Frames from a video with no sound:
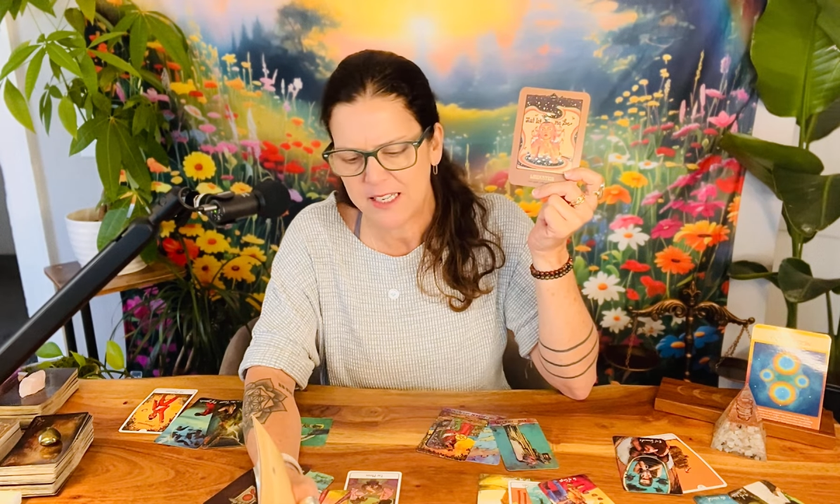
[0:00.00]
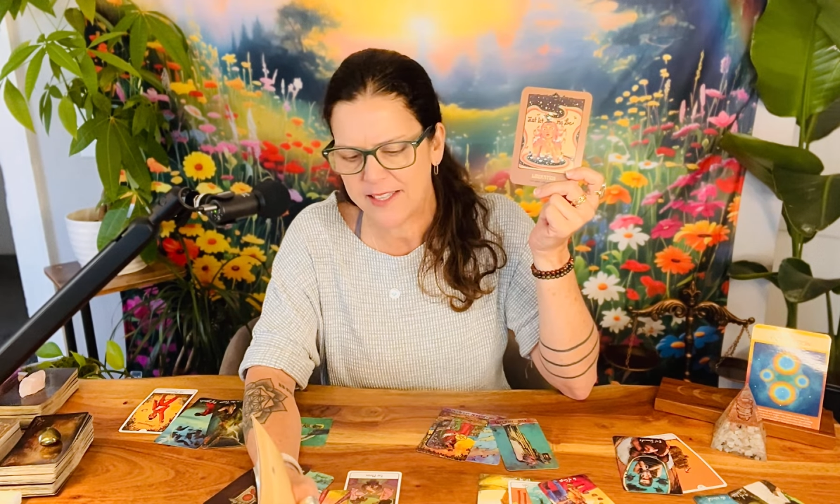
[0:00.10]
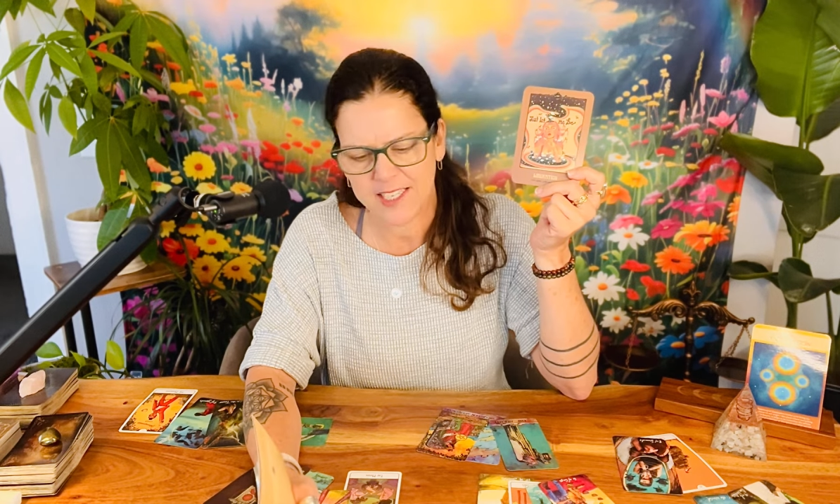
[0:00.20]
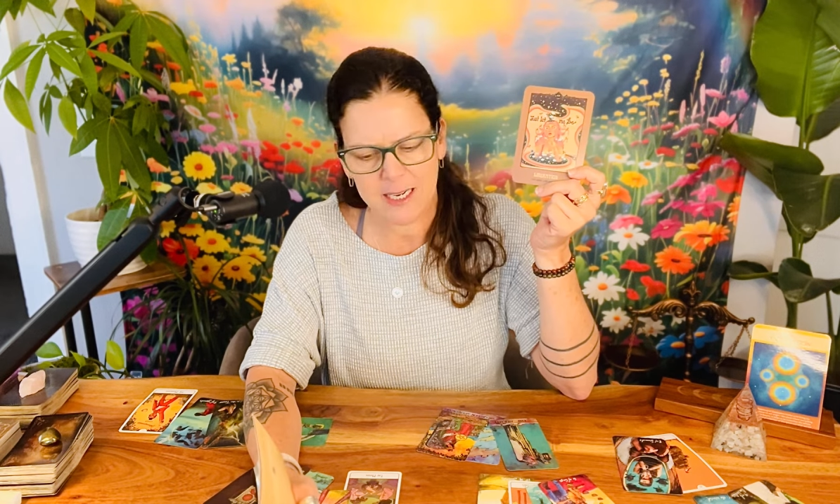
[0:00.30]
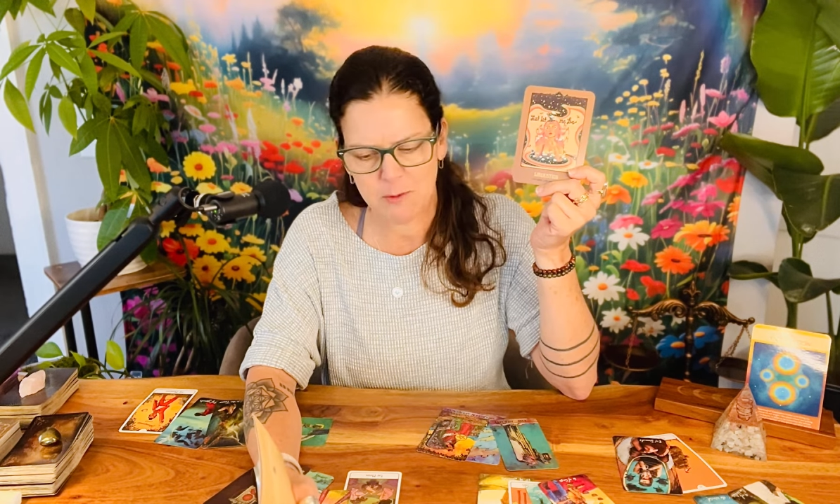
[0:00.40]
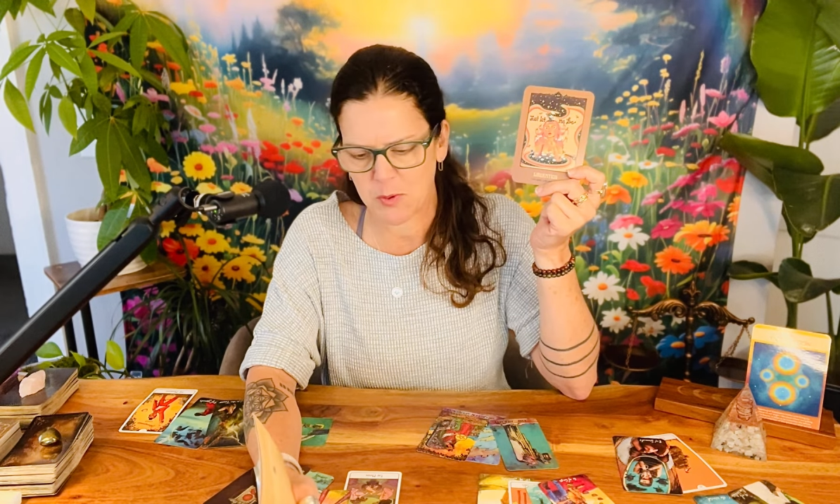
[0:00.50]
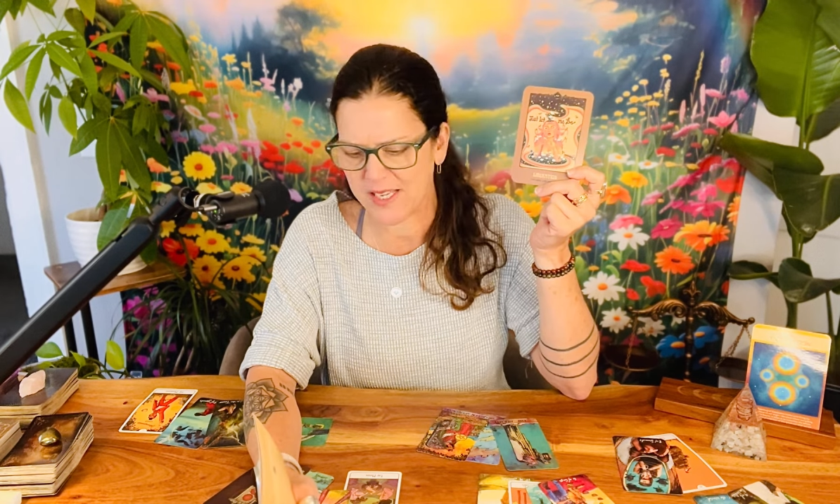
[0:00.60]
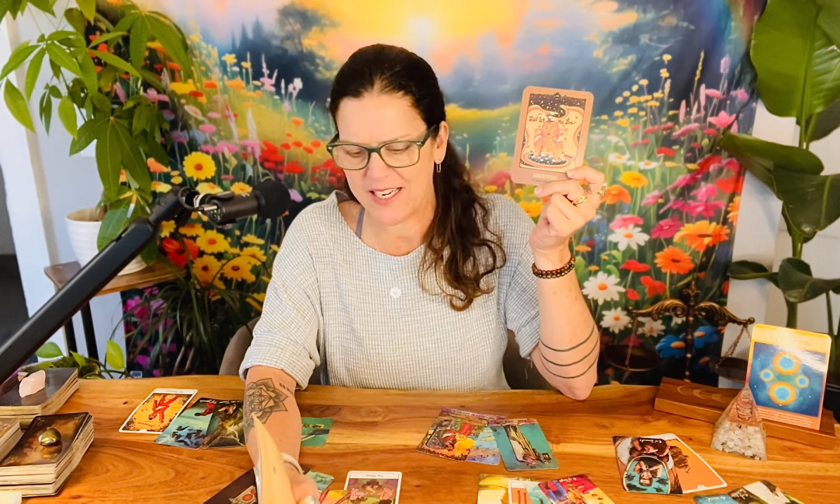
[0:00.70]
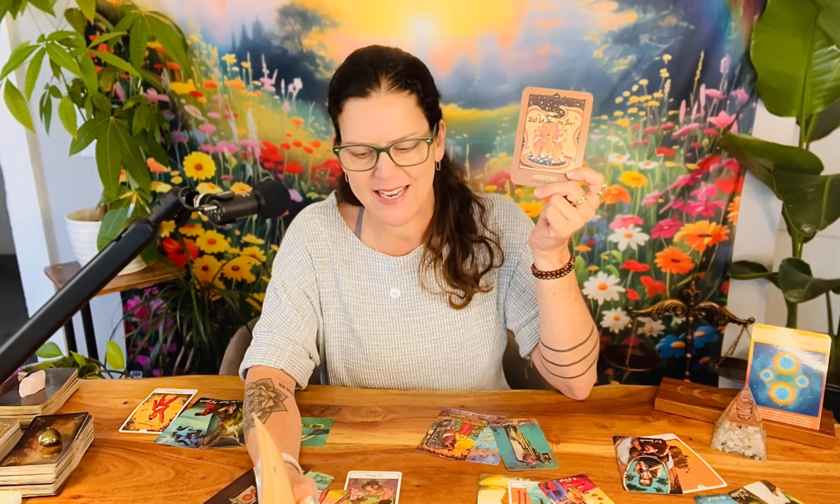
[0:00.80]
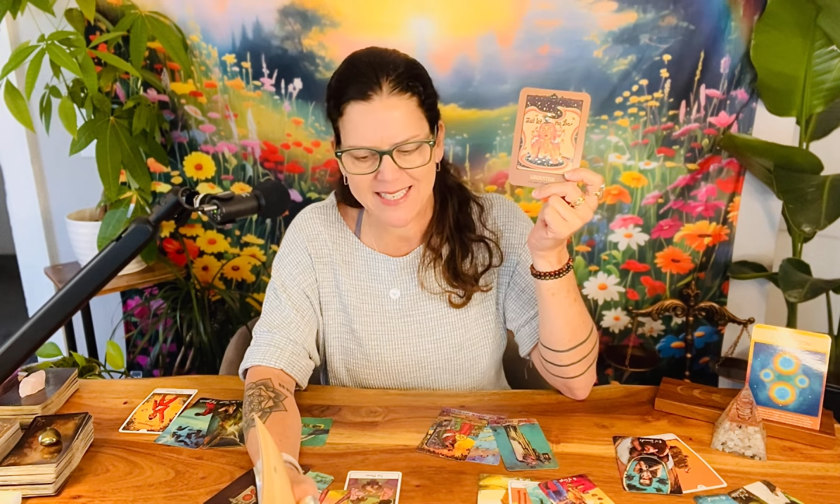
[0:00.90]
that comes with
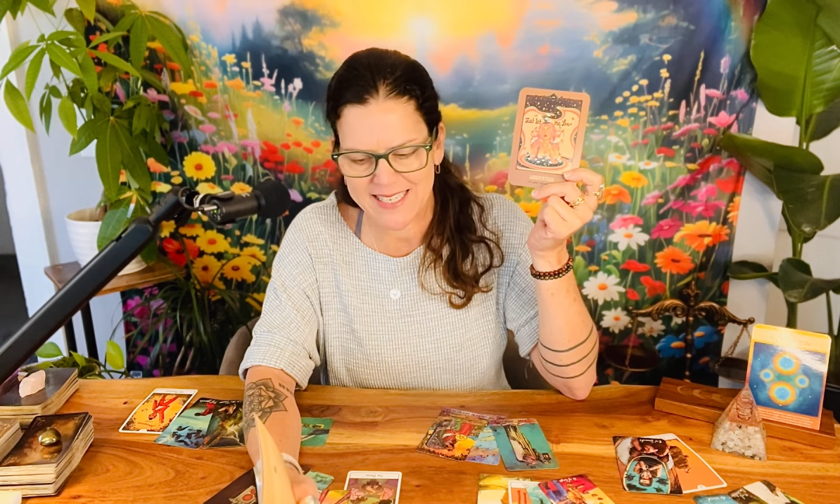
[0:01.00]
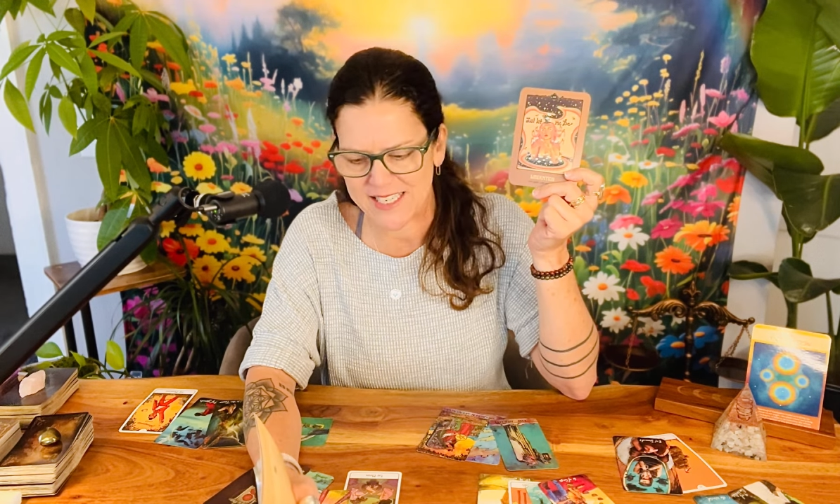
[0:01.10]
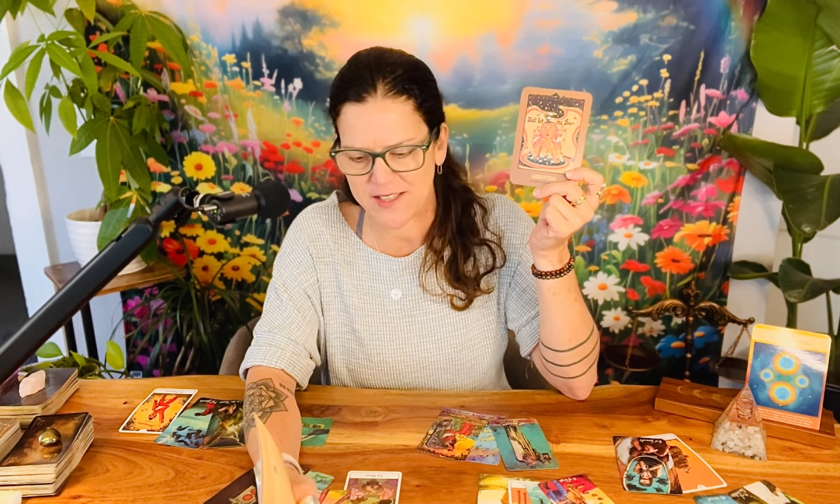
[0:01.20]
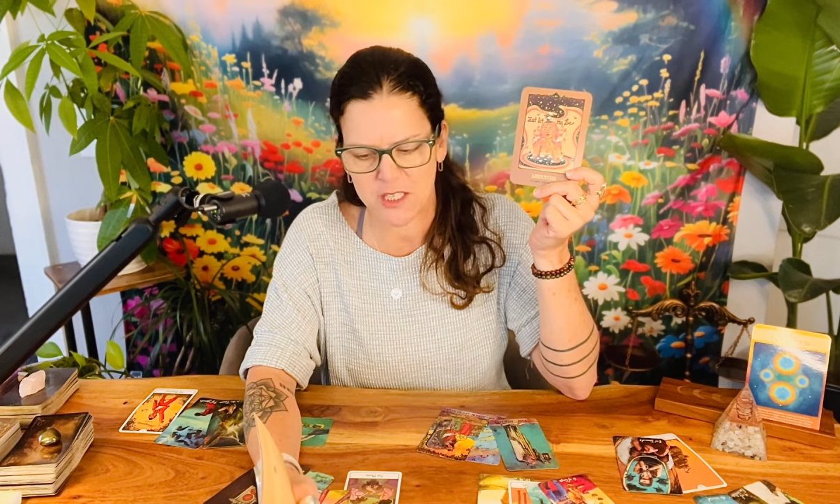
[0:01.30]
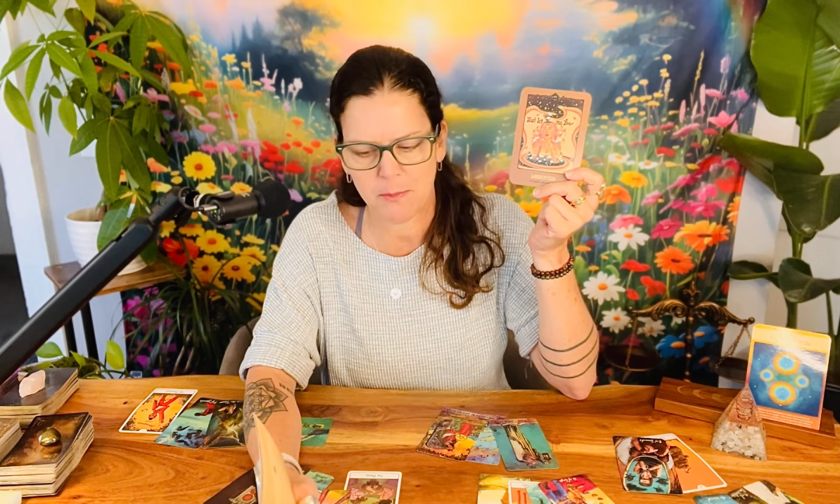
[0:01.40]
connecting to this